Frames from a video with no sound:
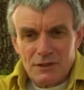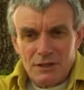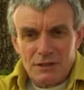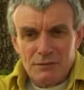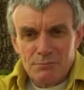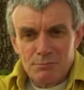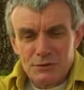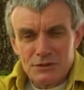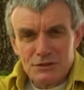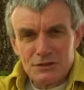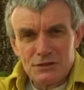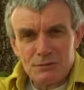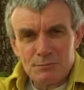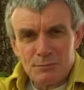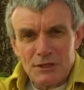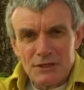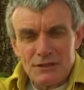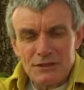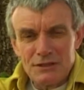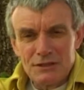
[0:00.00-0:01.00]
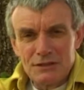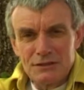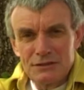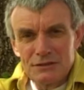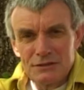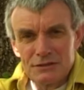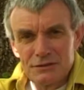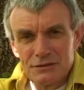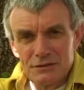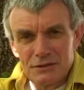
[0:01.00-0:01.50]
in business
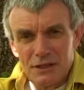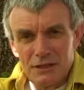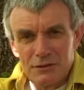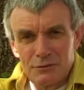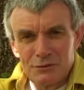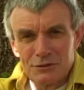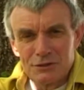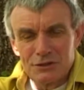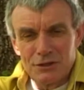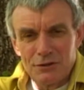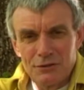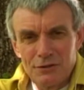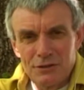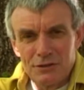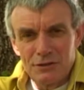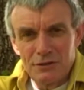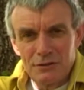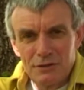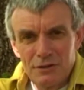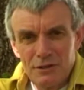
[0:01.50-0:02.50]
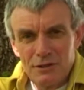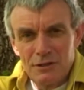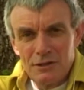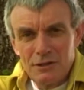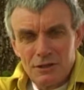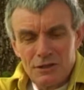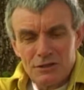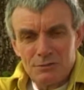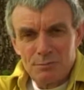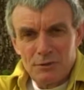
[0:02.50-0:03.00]
meetings, and also in
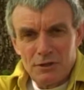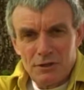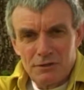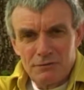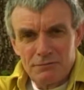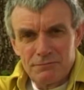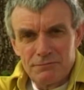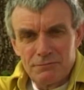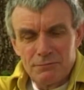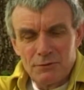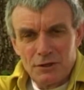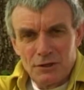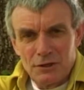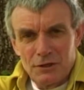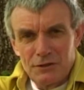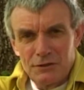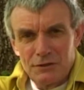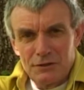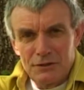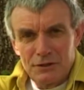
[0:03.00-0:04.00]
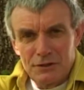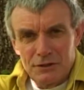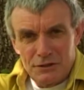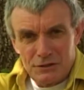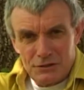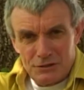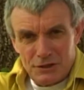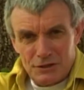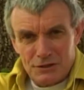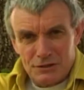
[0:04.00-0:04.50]
as part of work I do in the
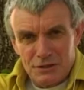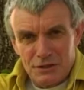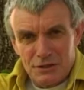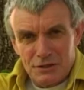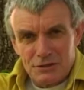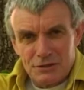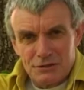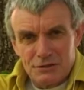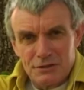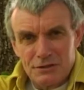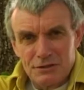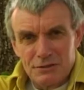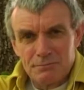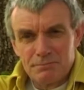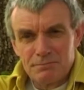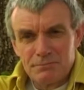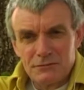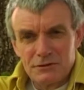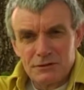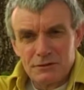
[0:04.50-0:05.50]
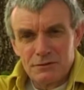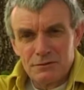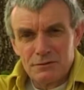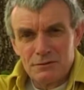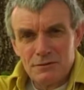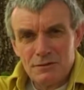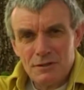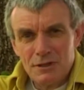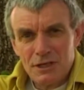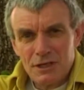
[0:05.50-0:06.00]
construction industry
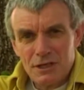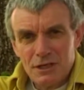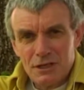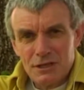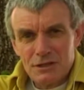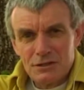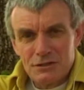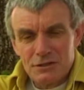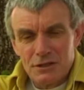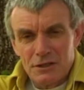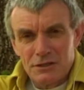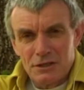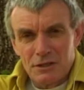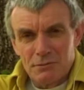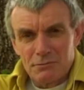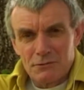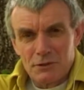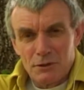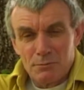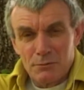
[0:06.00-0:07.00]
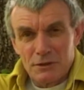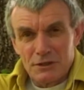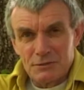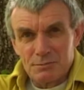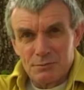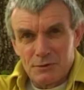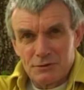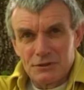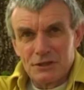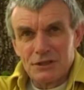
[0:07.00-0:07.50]
to start up complex
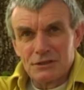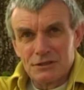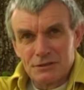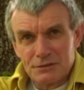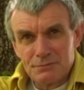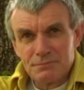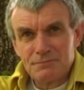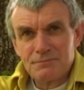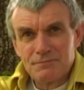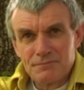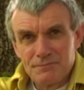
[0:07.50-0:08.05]
projects.